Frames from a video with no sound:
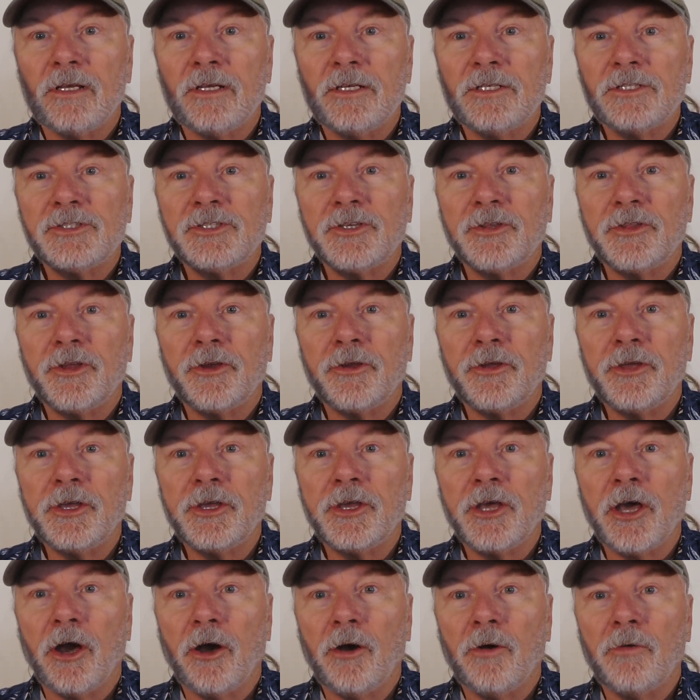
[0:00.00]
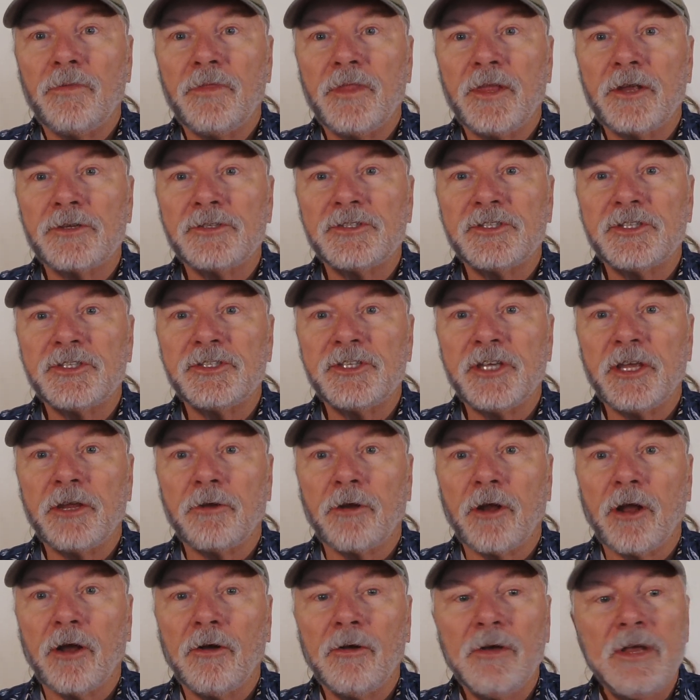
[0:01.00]
So there you go, there's the
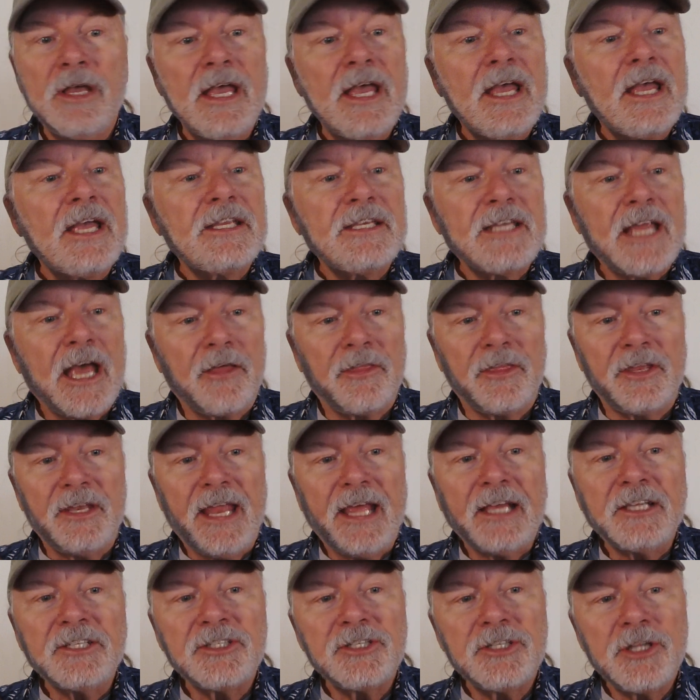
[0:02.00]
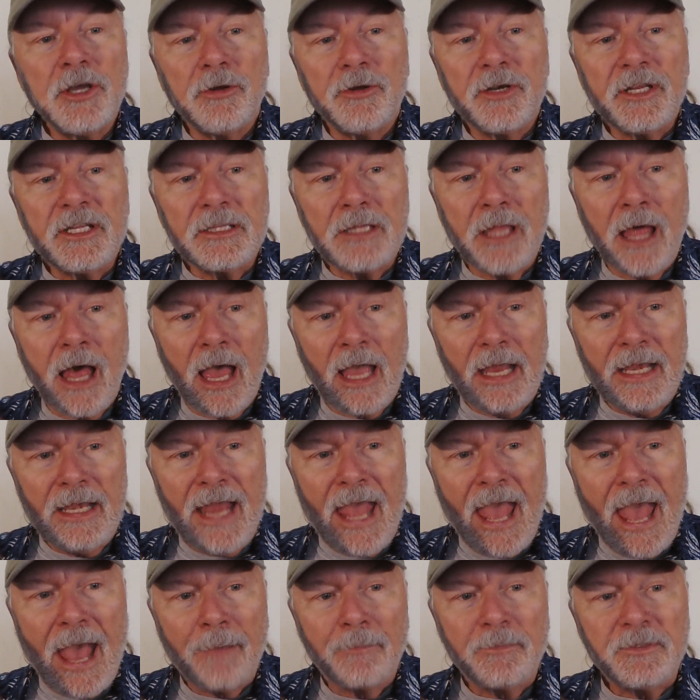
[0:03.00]
0. Now the next note in line
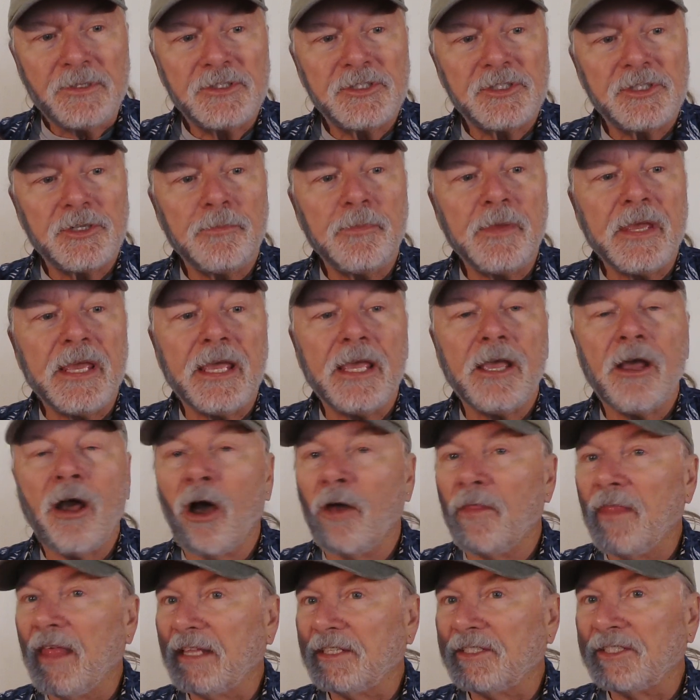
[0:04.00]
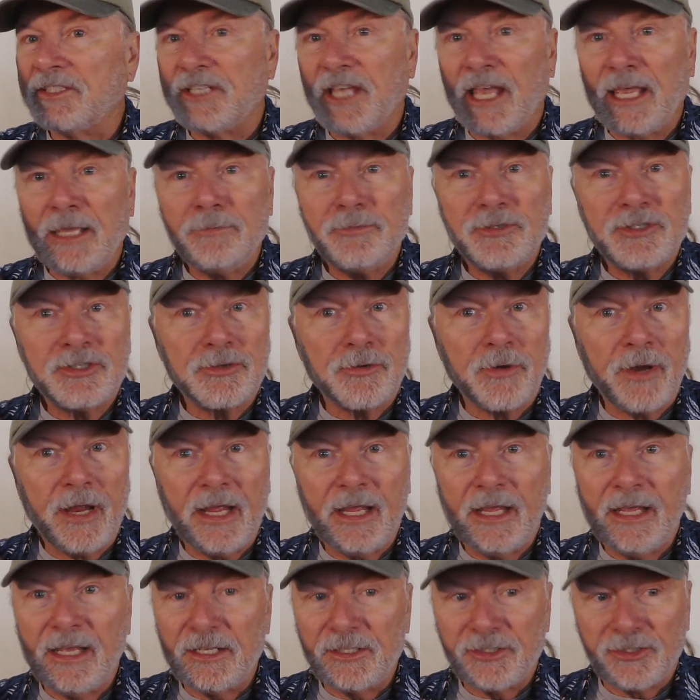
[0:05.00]
happens to be on that same
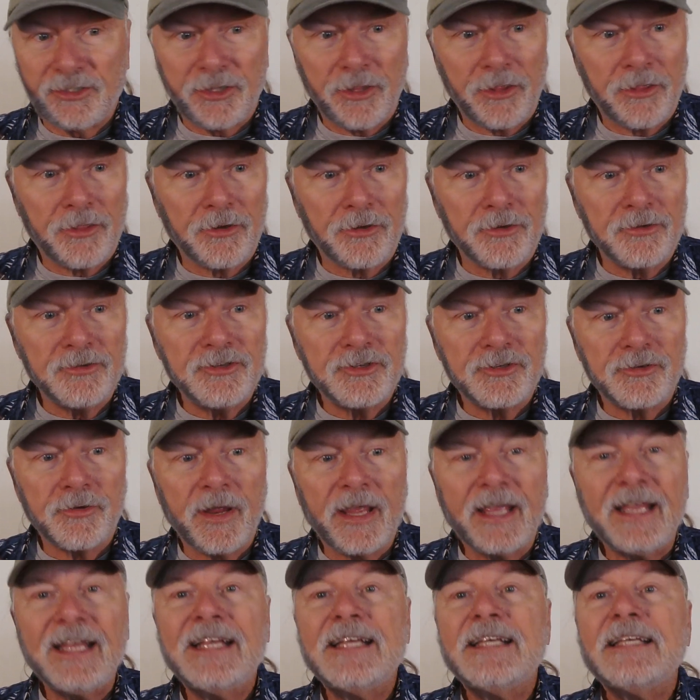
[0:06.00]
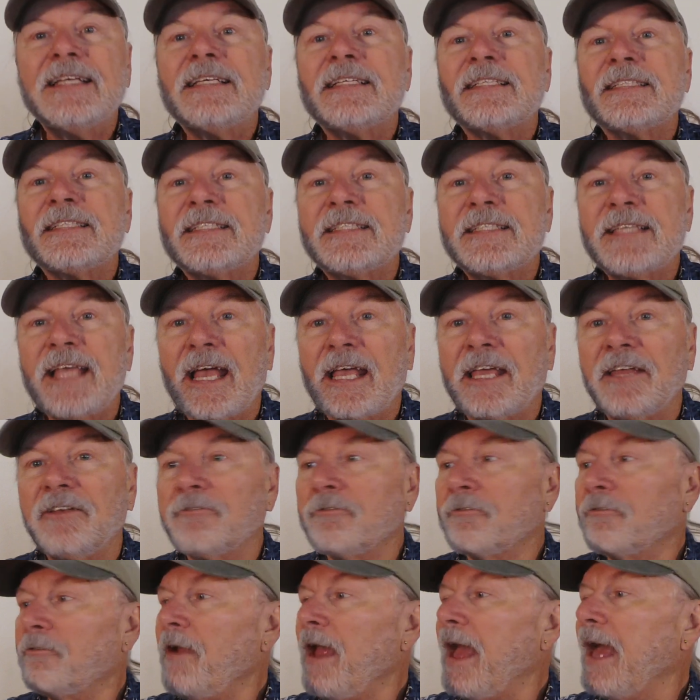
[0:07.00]
string, it's the third string, second
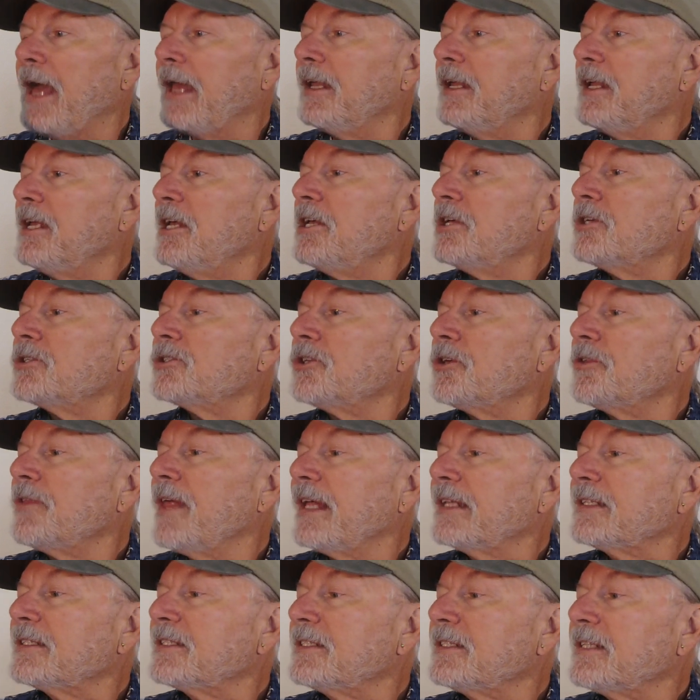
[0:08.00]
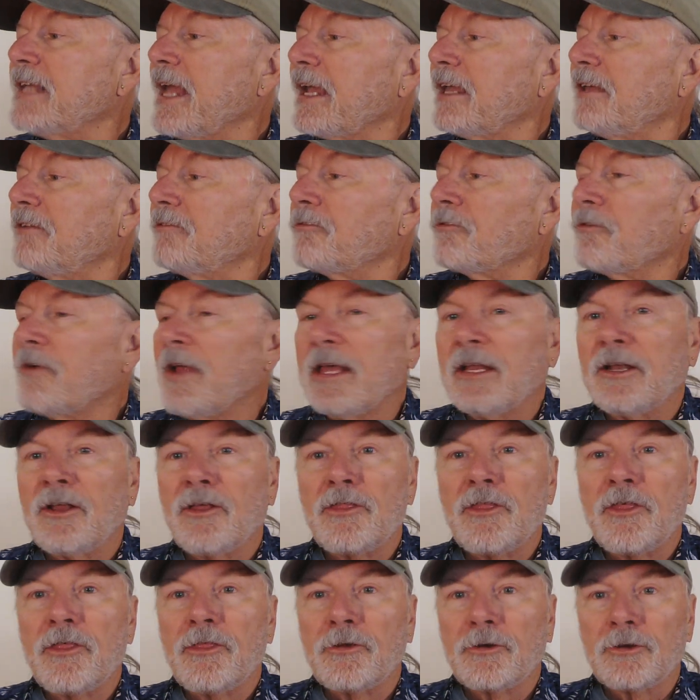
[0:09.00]
fret. So that second fret
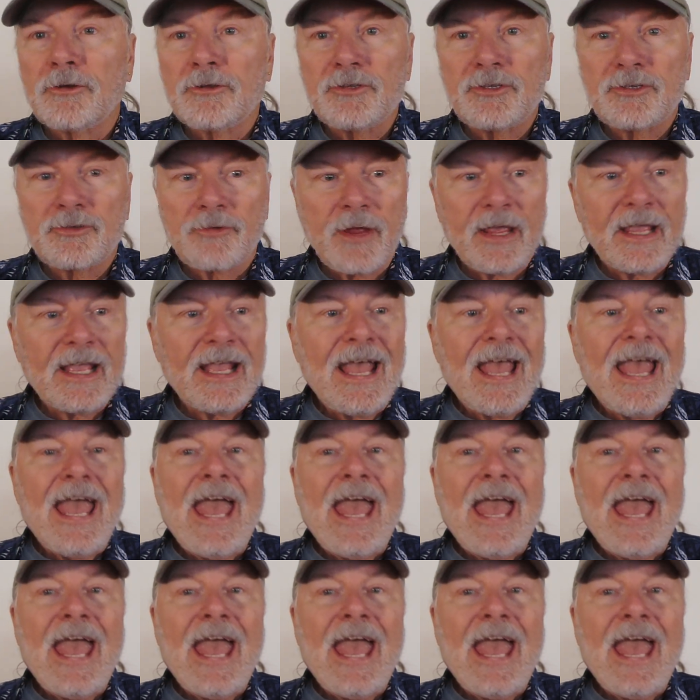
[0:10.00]
on the third string.